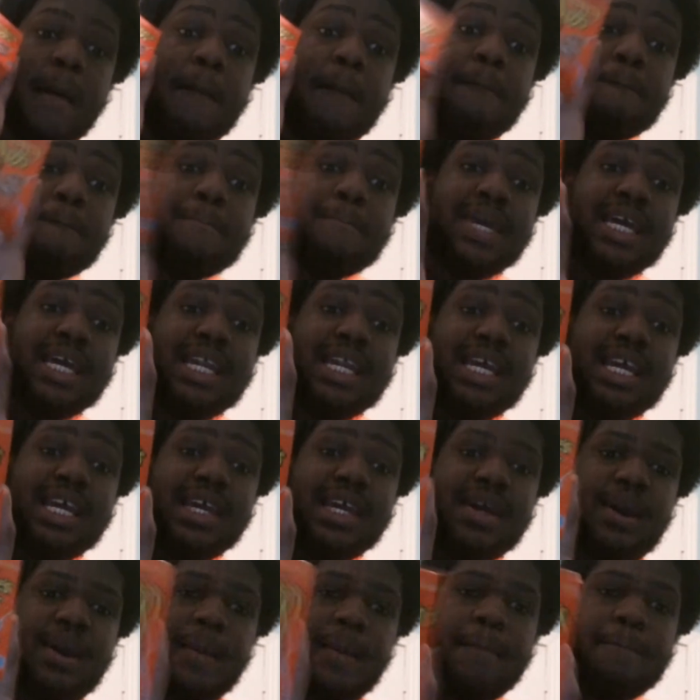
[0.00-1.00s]

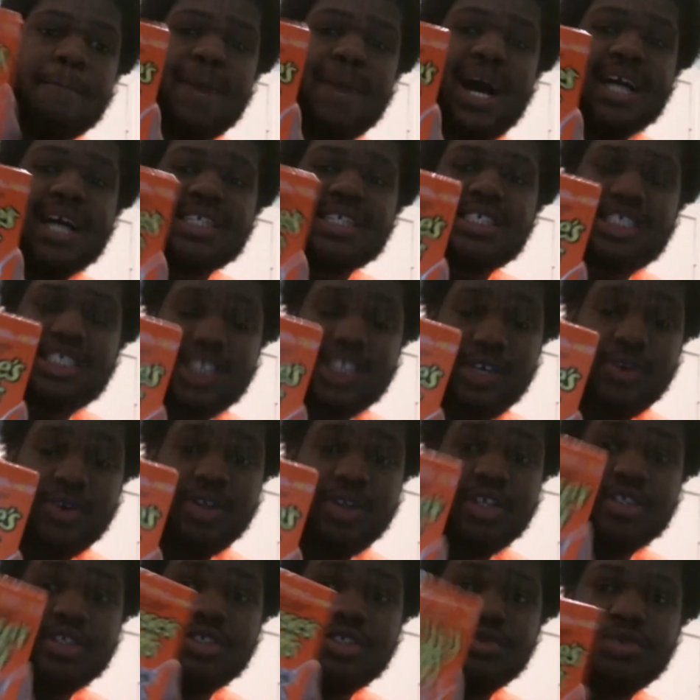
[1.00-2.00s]
Mini box
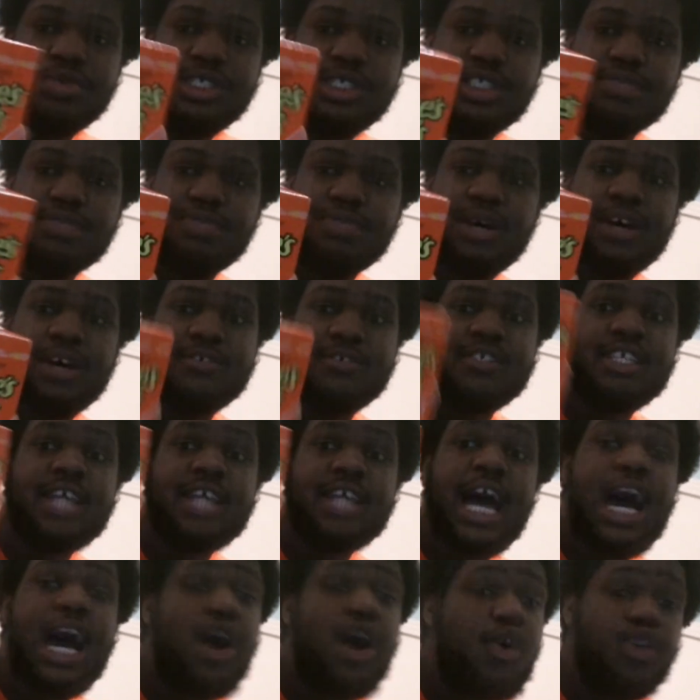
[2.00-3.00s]
cereals, Reese's Puffs.
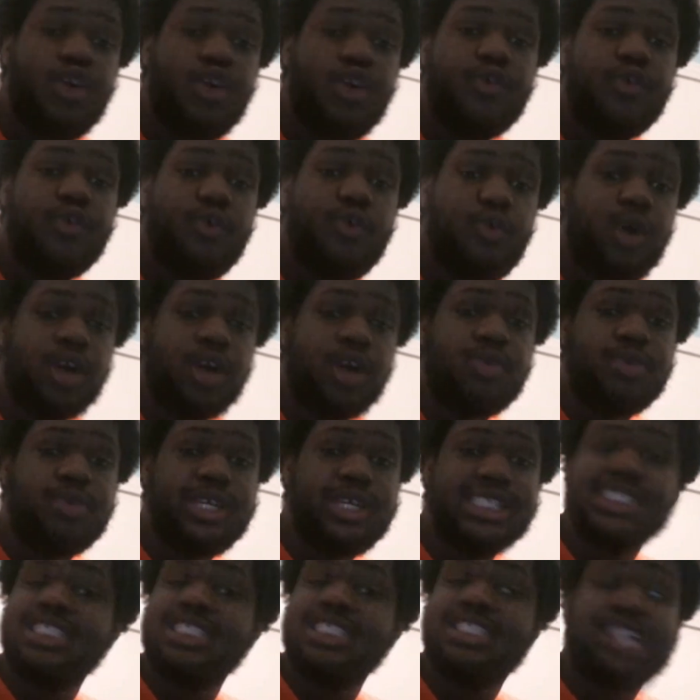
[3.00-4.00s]
I don't know for what
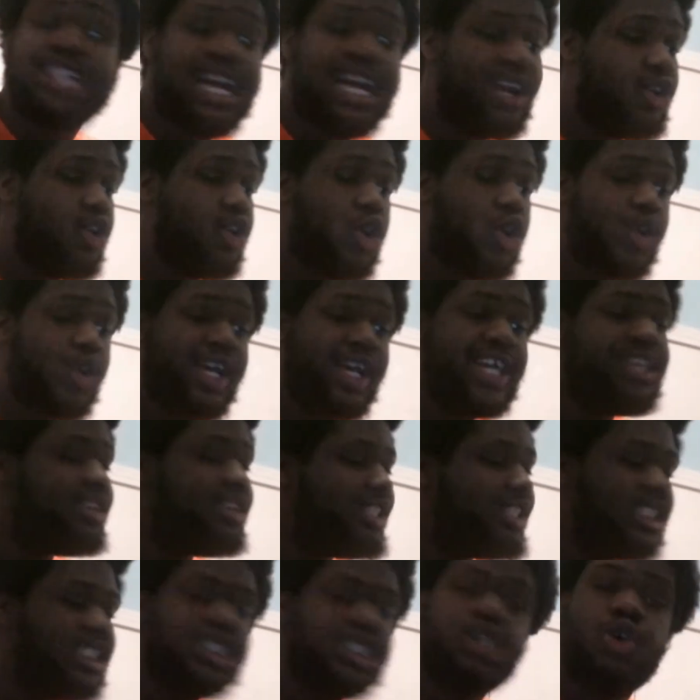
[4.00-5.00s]
reason. They don't know
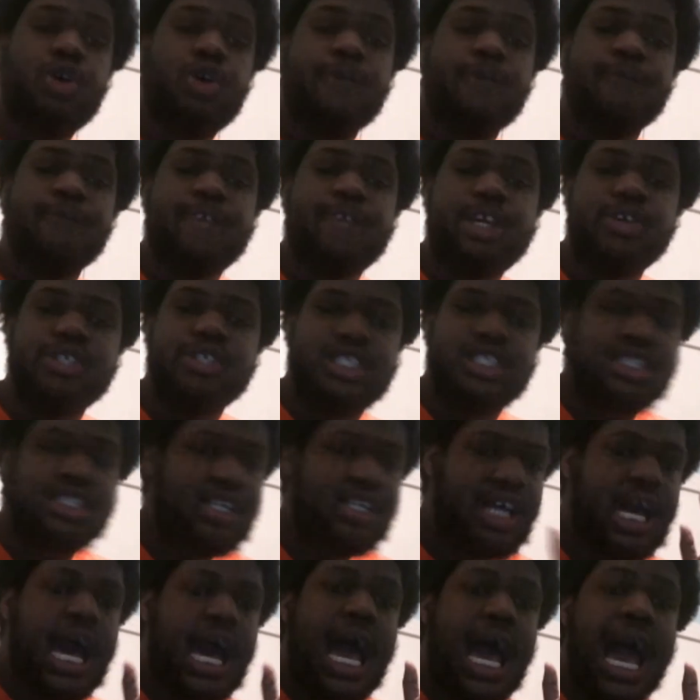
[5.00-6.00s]
either. It's so confusing.
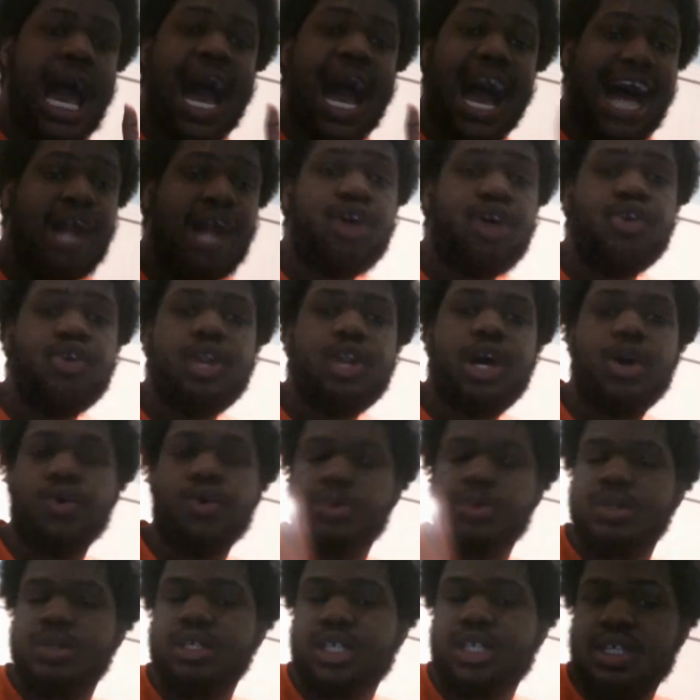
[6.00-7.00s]
I don't
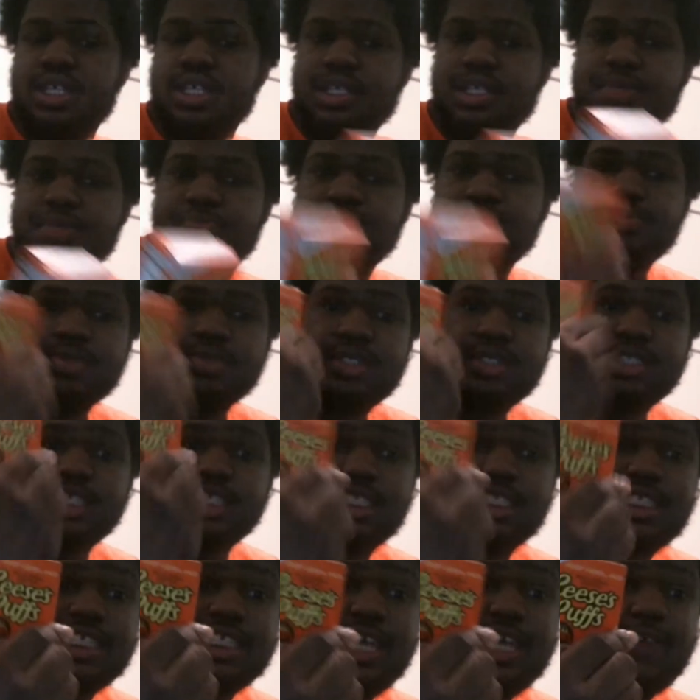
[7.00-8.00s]
know. They
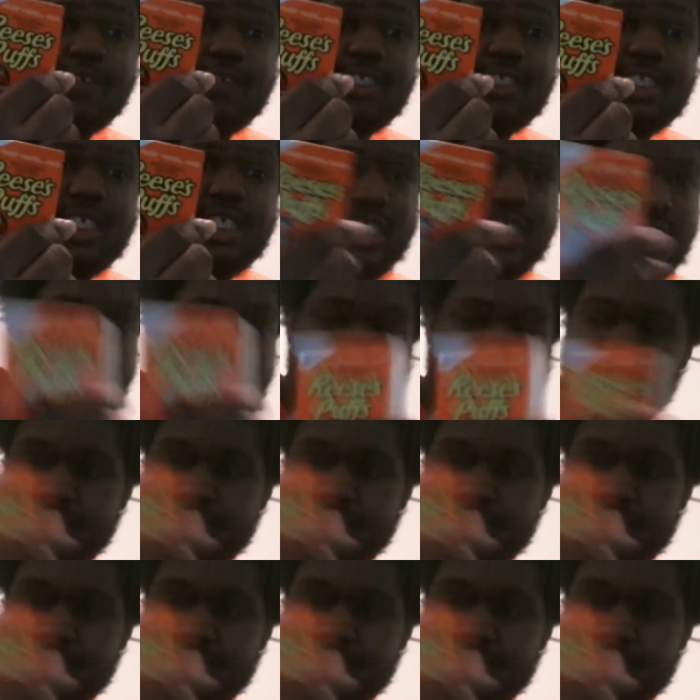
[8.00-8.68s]
just gave us this.